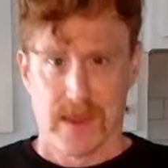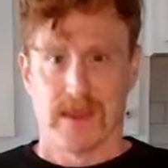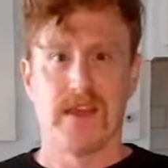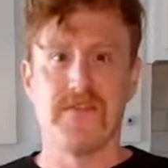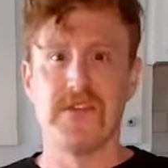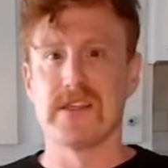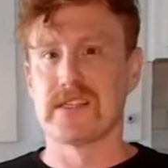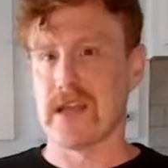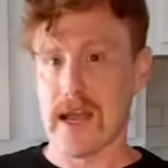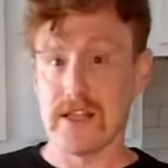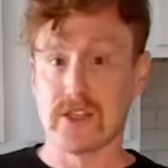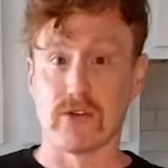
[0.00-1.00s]
Given the
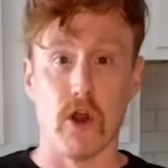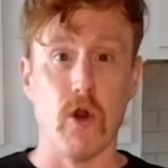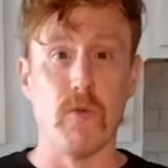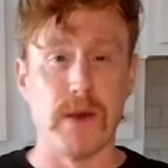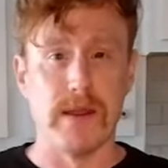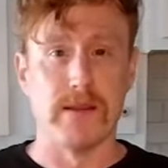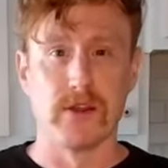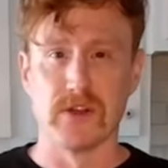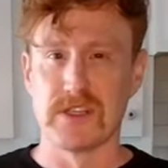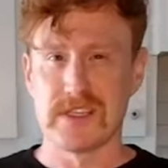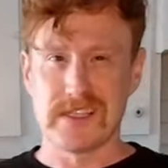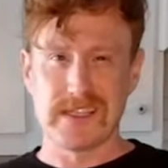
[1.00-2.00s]
sides are open,
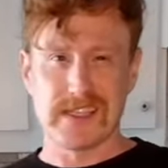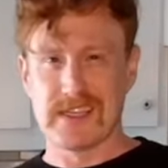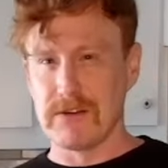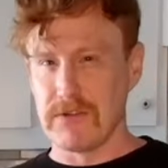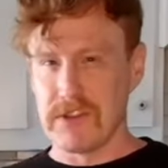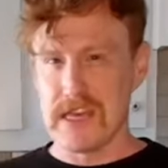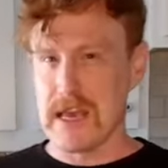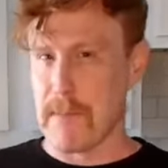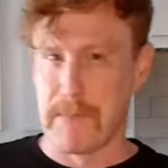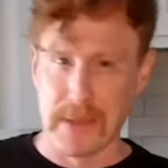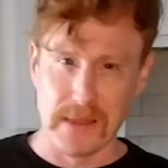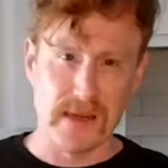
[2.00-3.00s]
there's still the
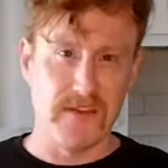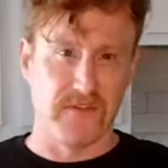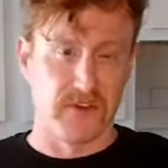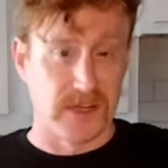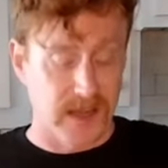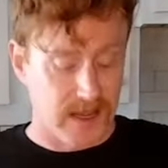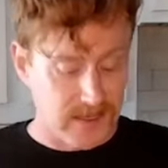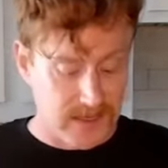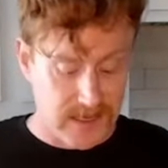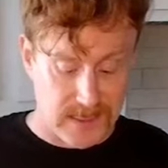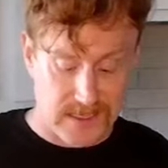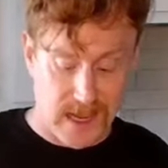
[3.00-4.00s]
ability for dust
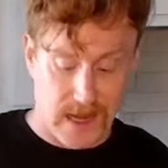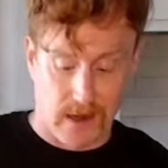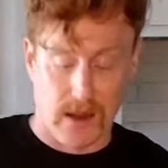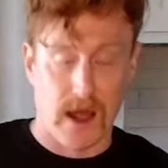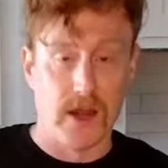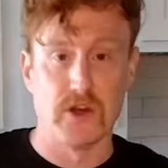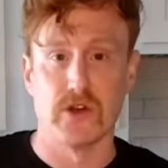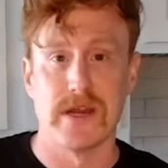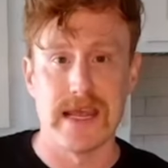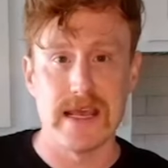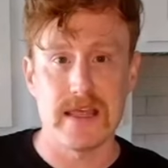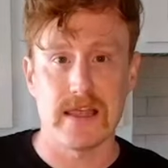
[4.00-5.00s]
to settle
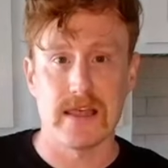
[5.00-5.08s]
underneath,